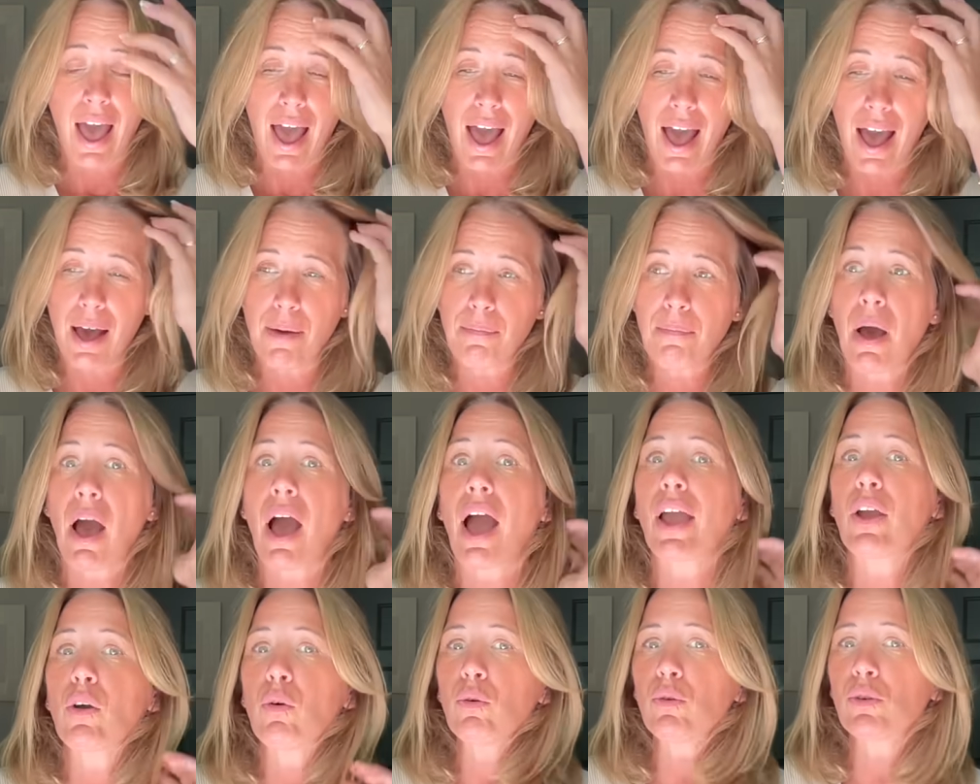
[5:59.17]

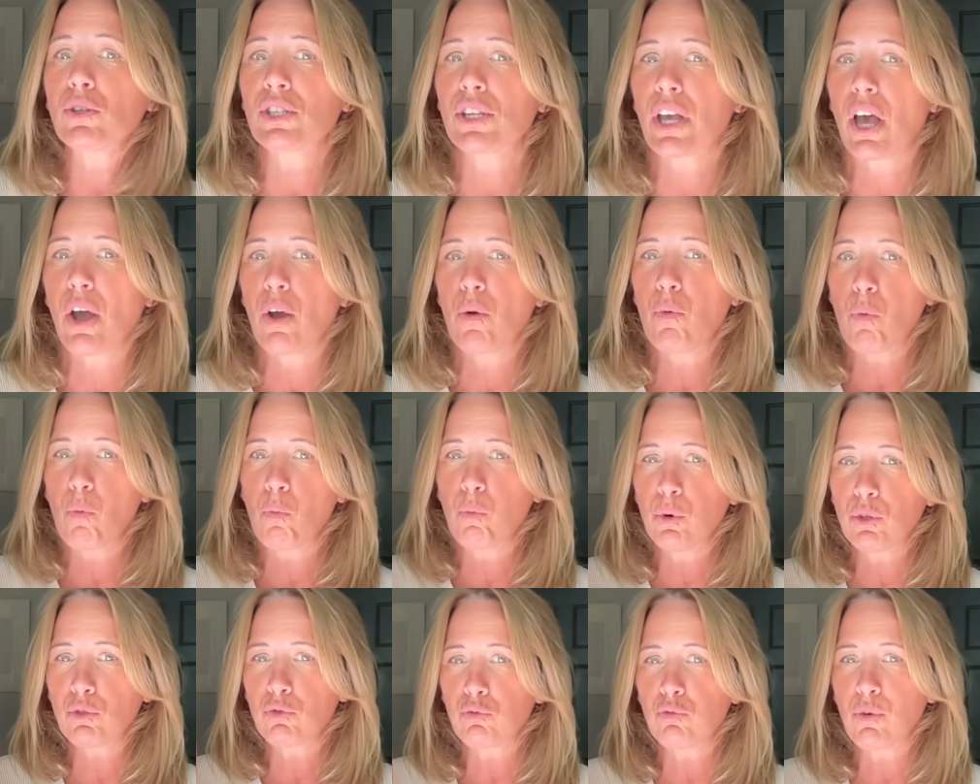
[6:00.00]
I also
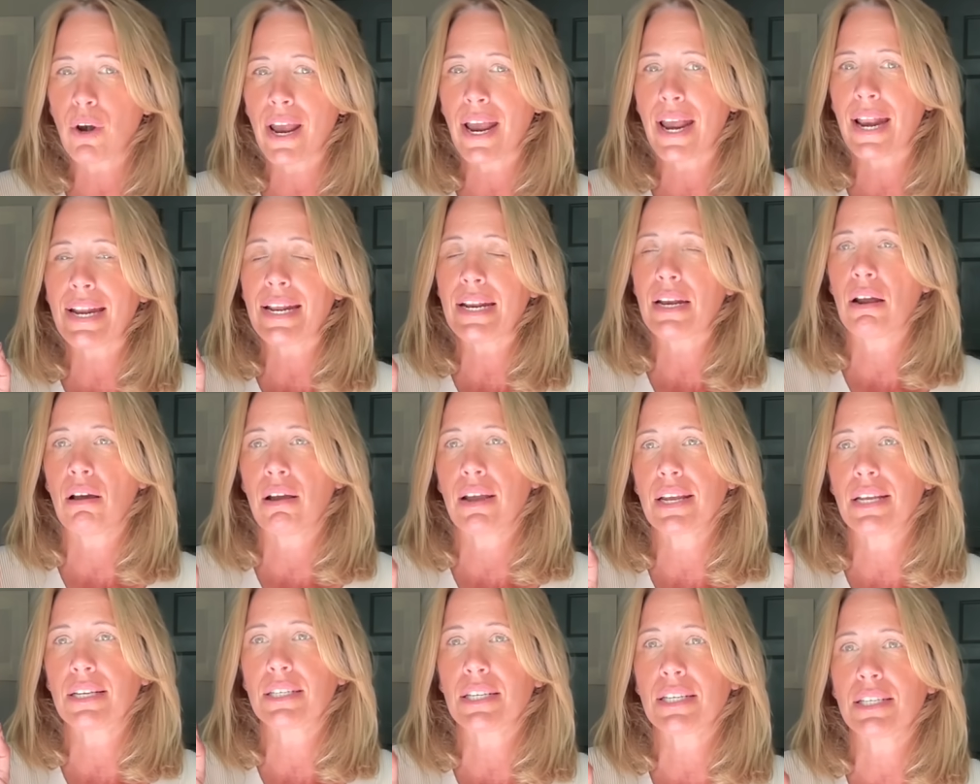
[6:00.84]
would really
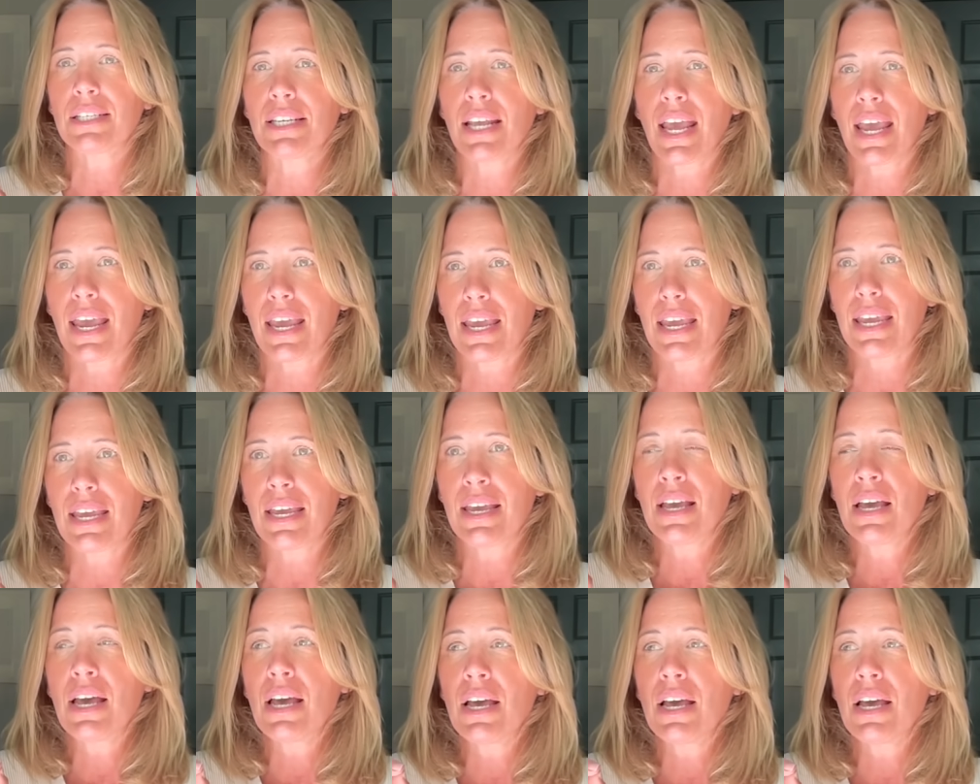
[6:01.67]
like to see